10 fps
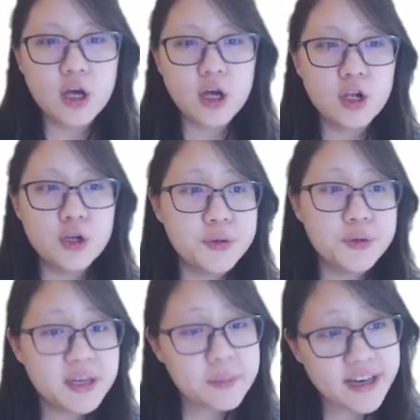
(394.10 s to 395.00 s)

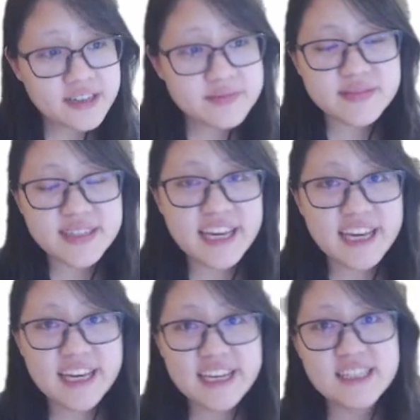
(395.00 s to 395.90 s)
Leukemia
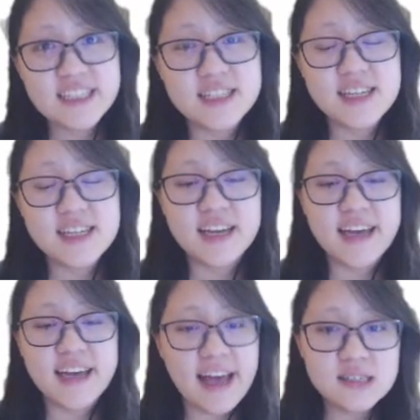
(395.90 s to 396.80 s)
is a
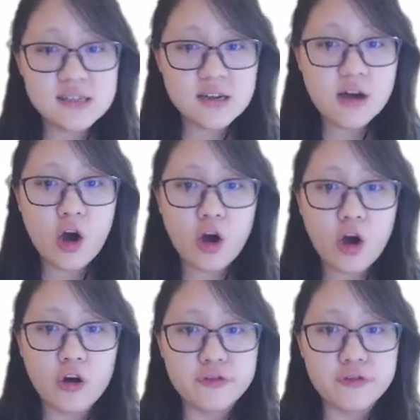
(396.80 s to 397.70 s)
cancer
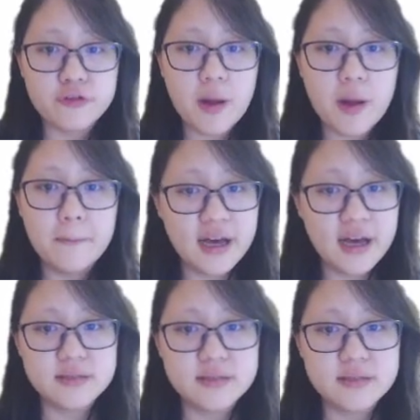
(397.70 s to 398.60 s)
of blood.
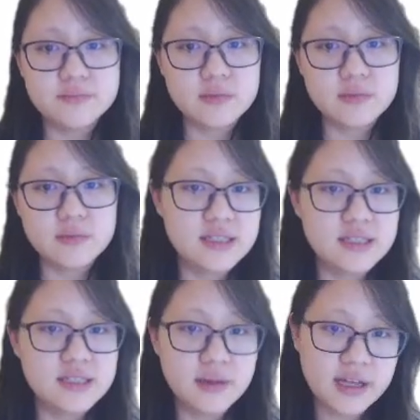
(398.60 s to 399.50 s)
Okay, it's a
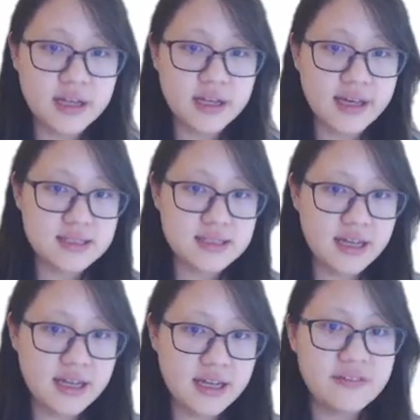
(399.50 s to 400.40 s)
blood cancer and it
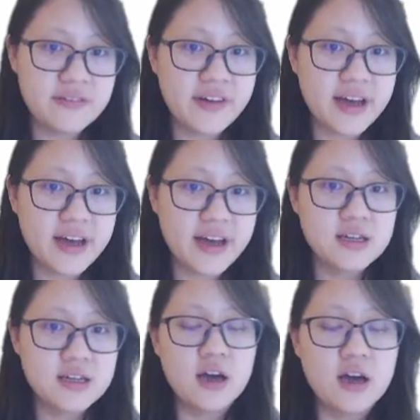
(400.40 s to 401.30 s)
affects
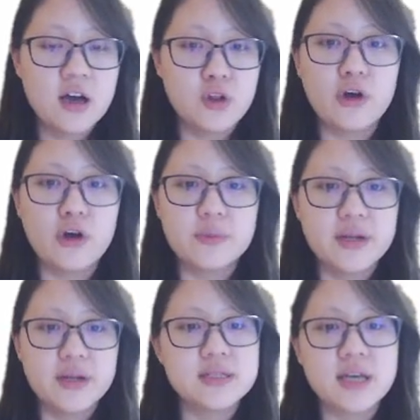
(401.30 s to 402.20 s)
a lot of the
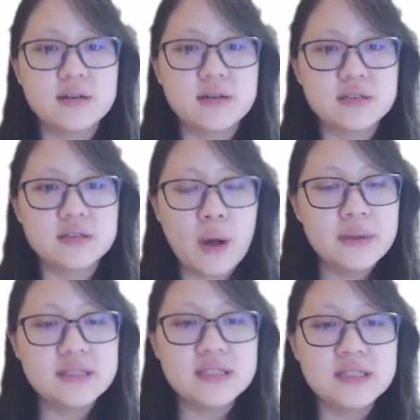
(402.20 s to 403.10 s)
blood cells. So white
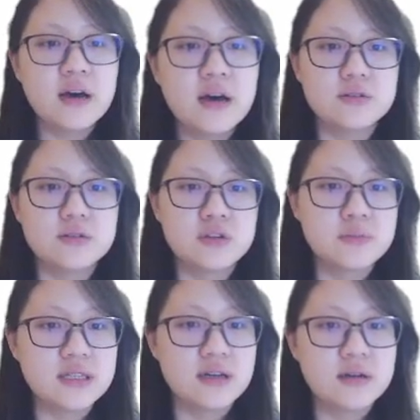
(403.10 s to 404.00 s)
blood cells, red blood
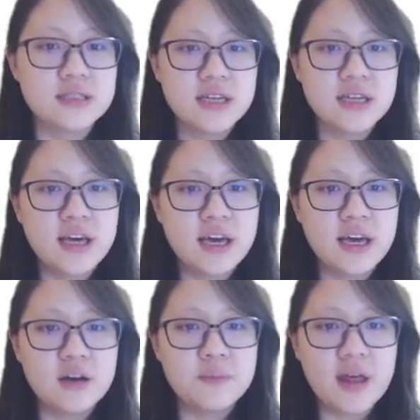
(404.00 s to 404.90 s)
cells.
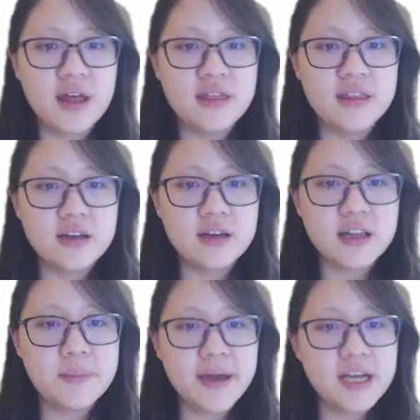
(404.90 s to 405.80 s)
Um, and the and
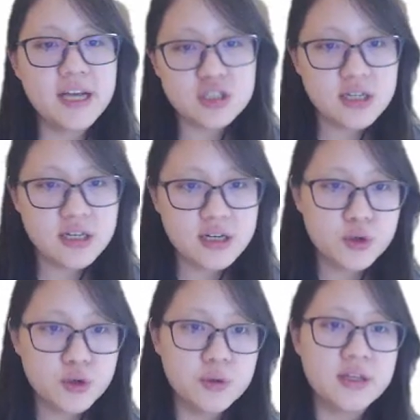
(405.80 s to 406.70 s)
the patient here
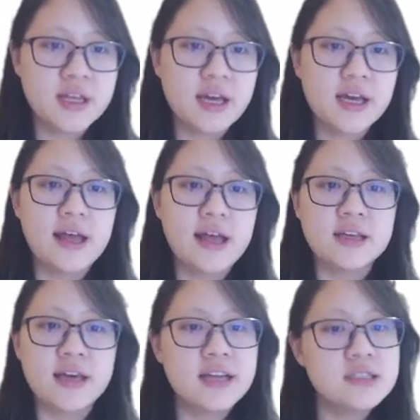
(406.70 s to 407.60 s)
could take
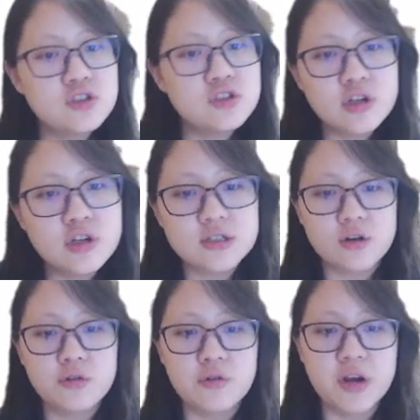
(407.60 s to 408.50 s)
anti-cancer drugs
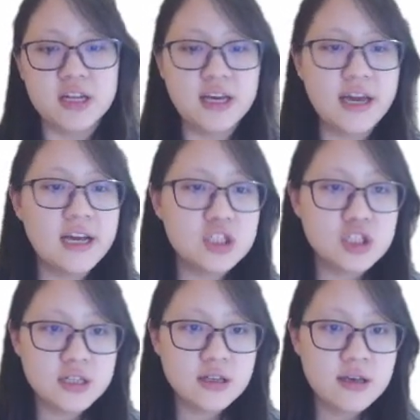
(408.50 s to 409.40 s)
or radiation.